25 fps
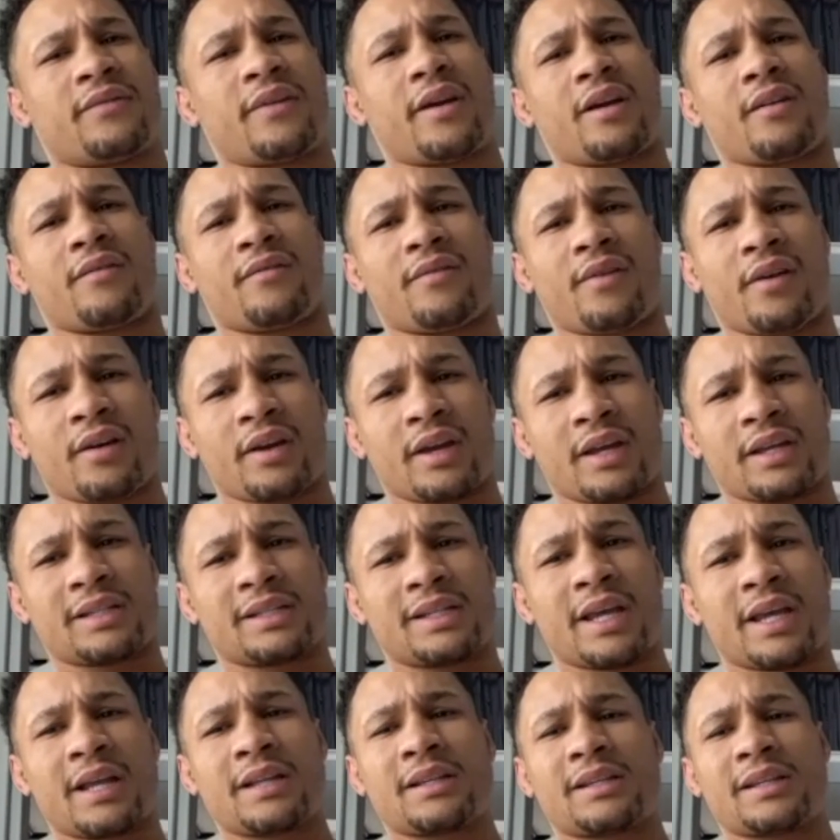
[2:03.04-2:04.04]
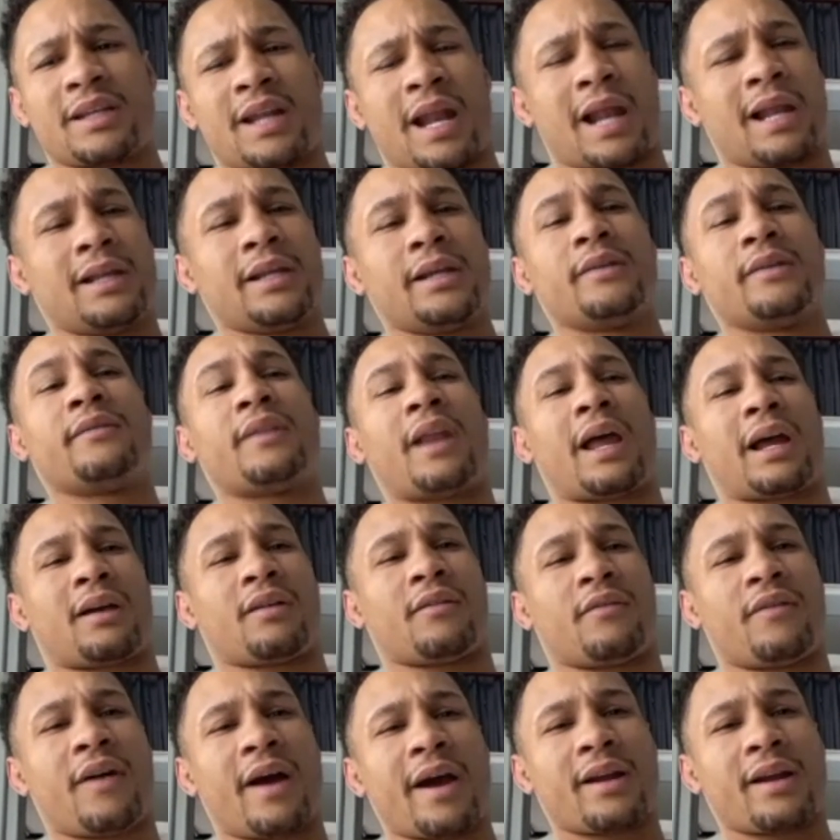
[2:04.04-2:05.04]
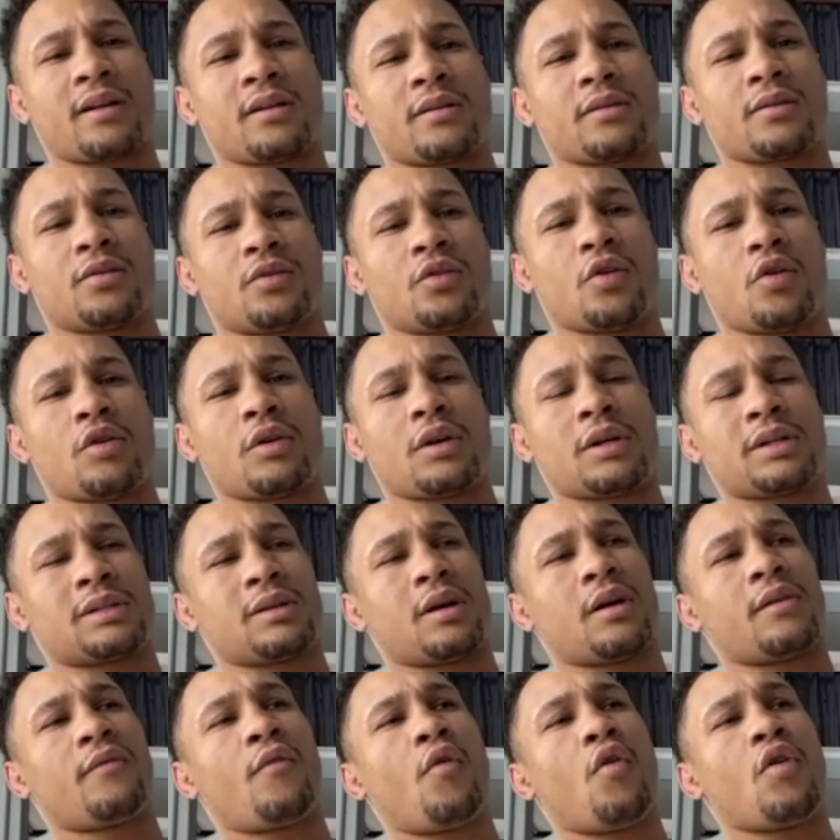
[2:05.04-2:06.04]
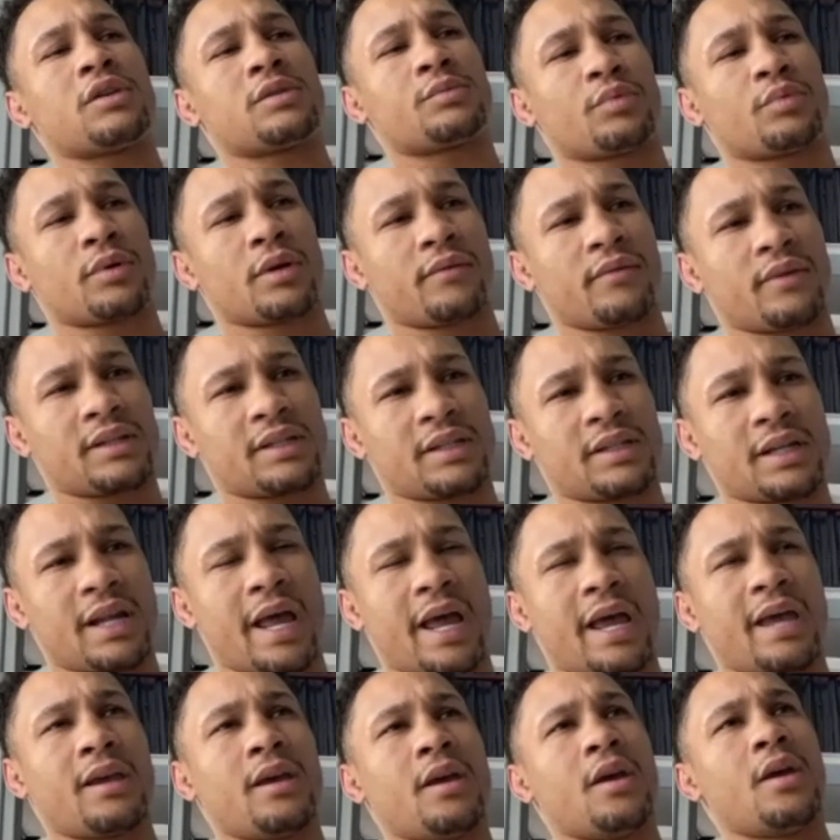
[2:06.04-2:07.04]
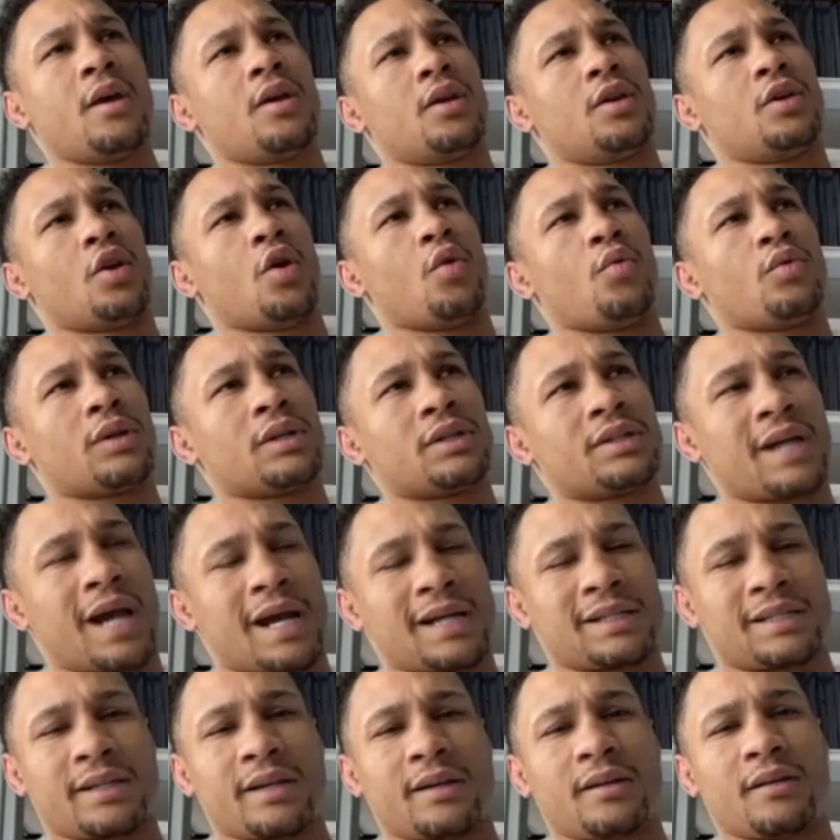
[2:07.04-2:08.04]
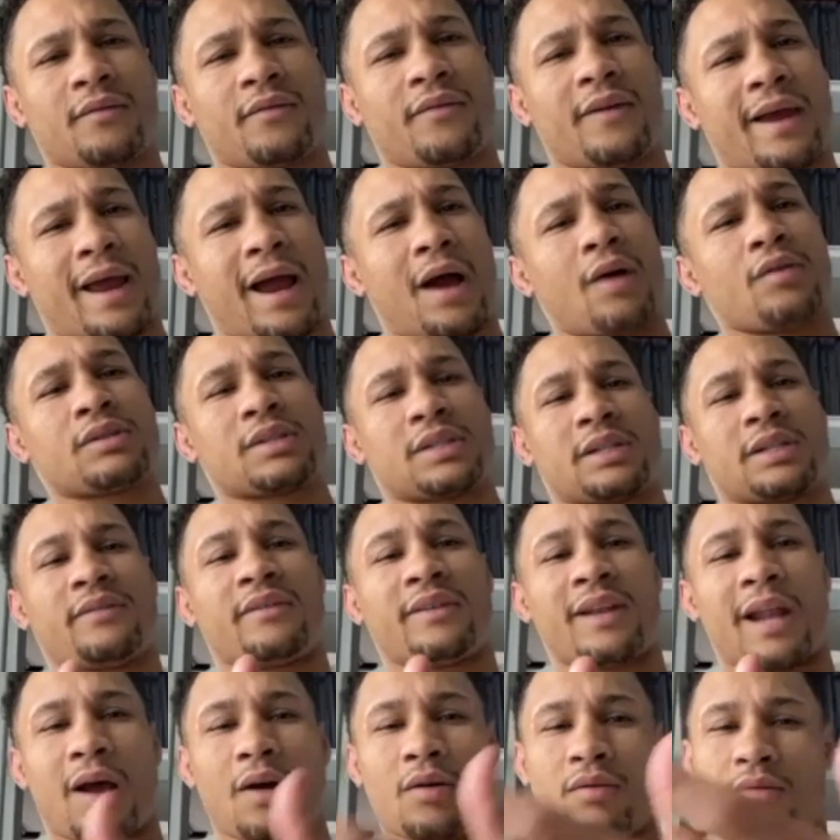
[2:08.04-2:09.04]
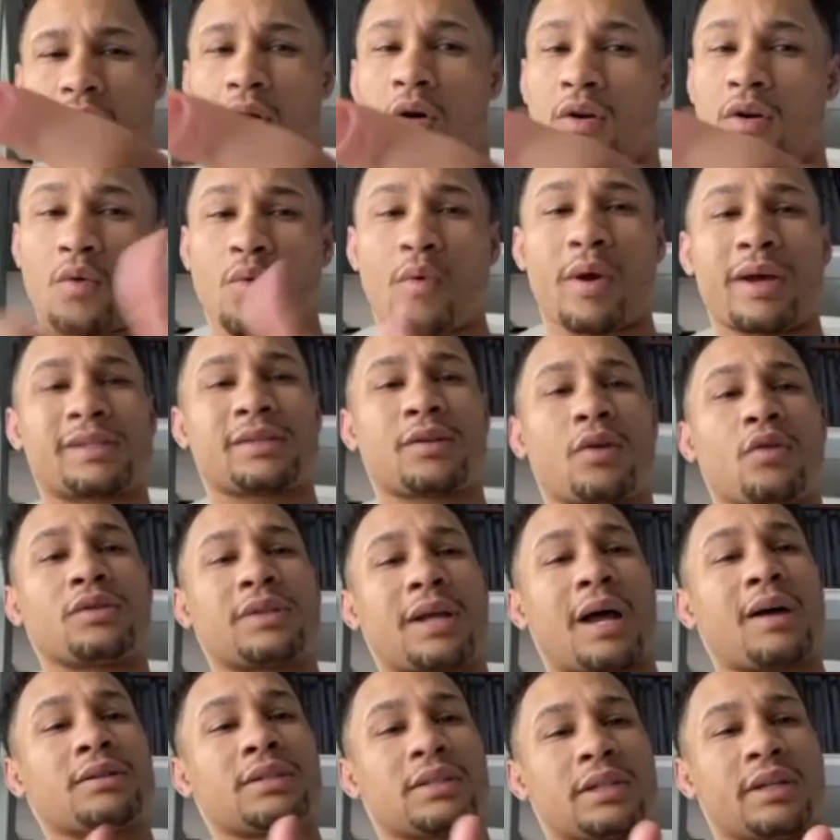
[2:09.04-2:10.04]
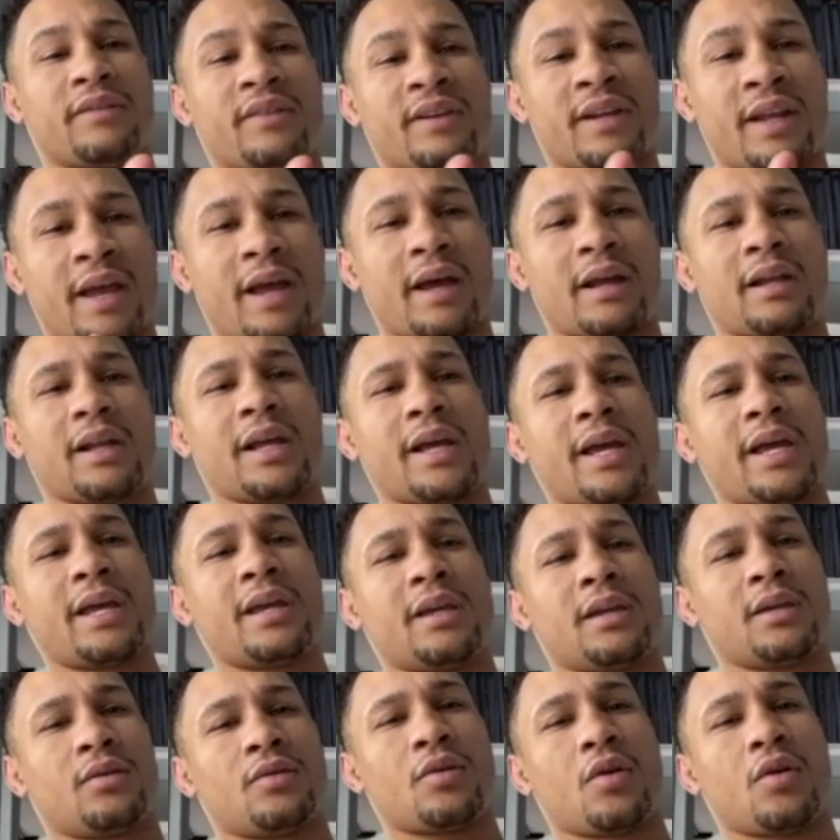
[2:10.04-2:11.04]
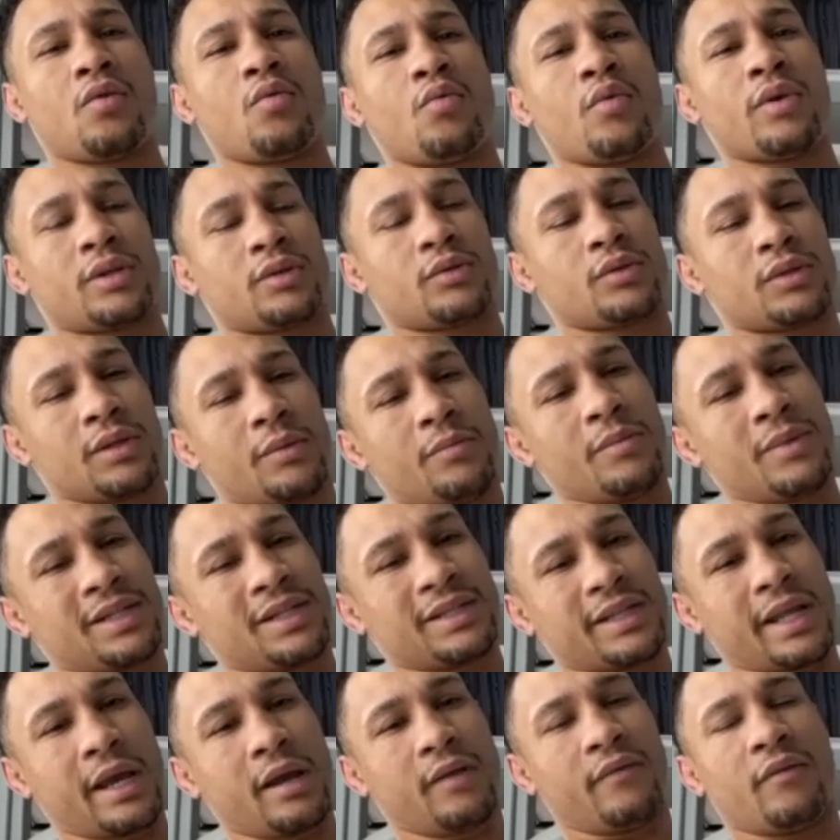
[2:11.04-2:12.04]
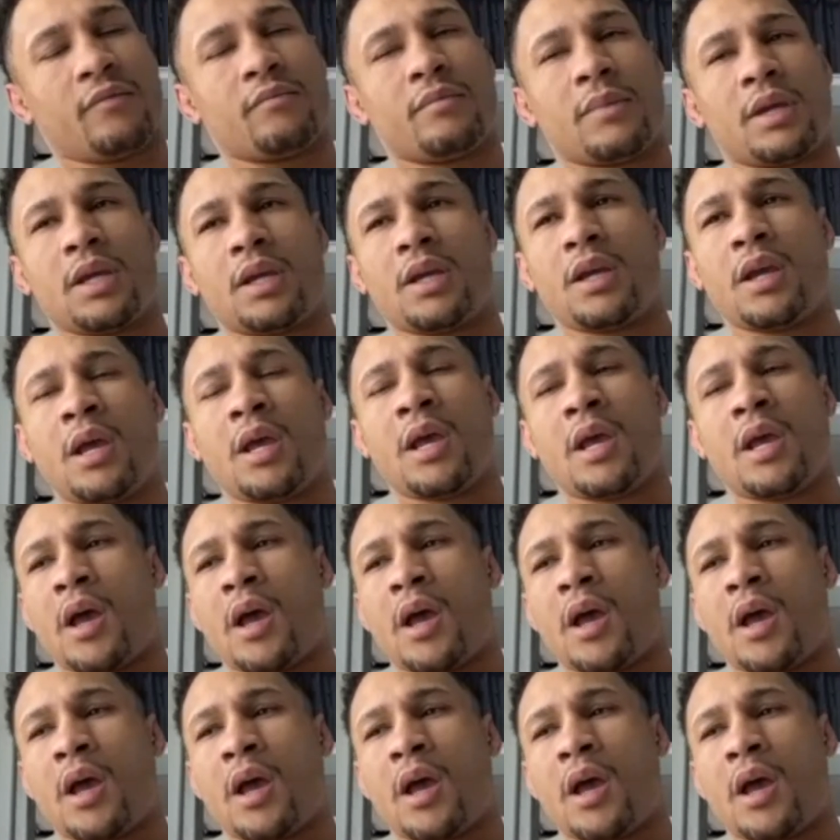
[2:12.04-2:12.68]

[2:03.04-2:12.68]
very, very intense, and I lived like a fighter, you know, because of course, previous to that, you know, with the Josh Taylor fight, I was living out on the West Coast. I was living in L A, you know, which was a mistake for me.